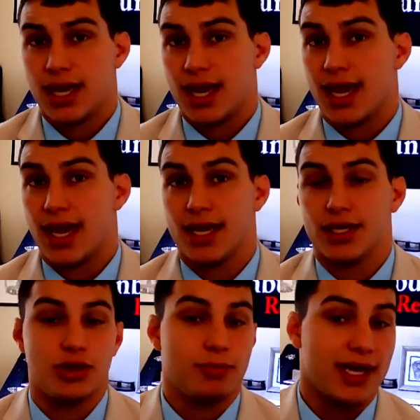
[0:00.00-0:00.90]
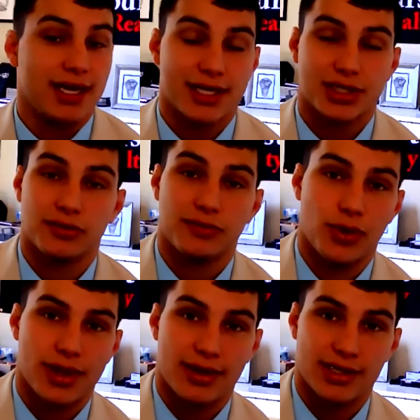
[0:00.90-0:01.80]
and you paid an additional
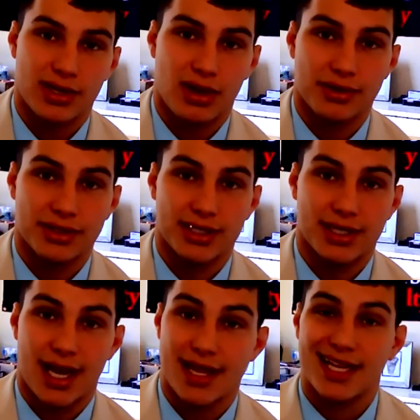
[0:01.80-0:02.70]
$4,000 into that,